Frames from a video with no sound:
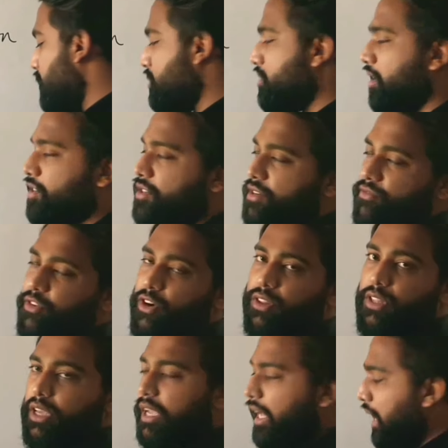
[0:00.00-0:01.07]
destruction for
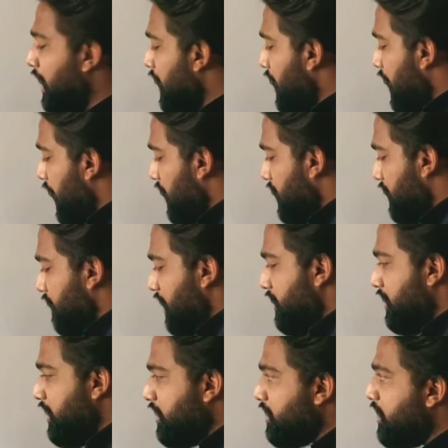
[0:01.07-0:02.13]
the
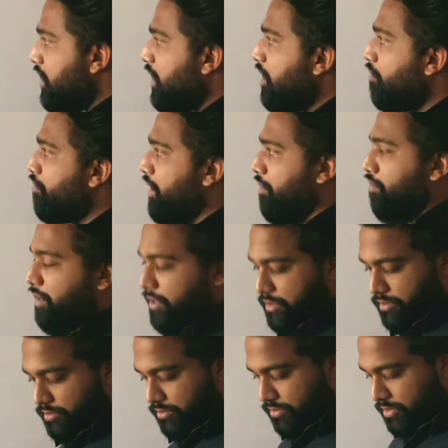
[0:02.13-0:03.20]
Adivasis people.
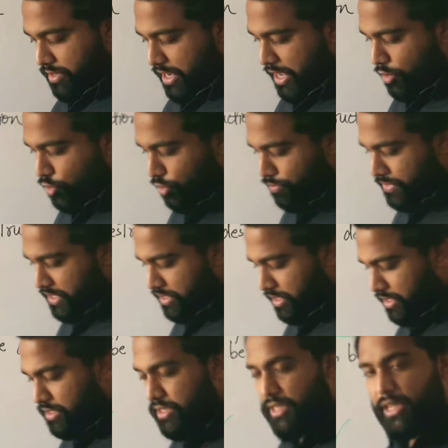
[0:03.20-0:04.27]
I hope this
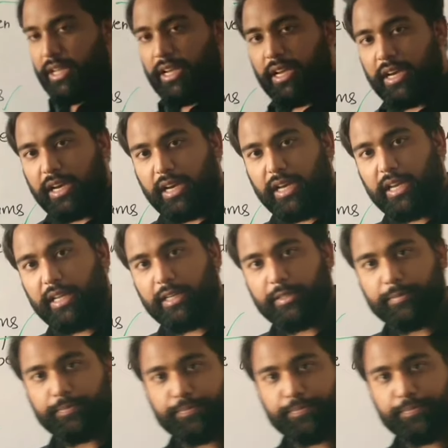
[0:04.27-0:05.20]
is clear.